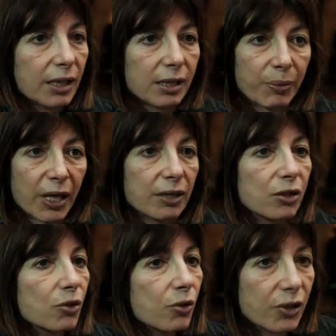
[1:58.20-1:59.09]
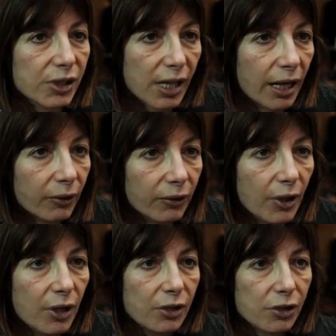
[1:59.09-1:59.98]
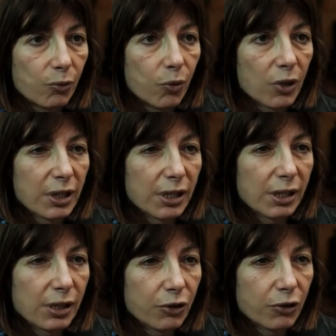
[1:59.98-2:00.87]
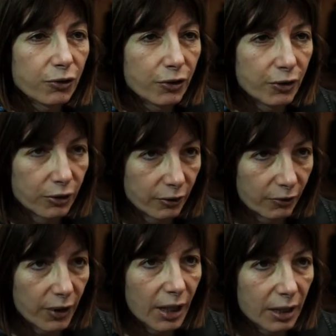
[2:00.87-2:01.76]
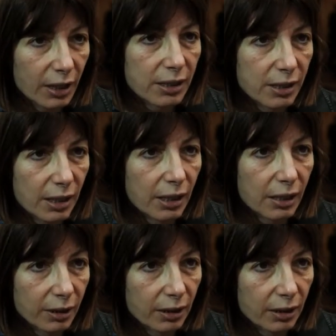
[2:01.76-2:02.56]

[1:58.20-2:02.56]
it spans north-south. So what is the truth of that idea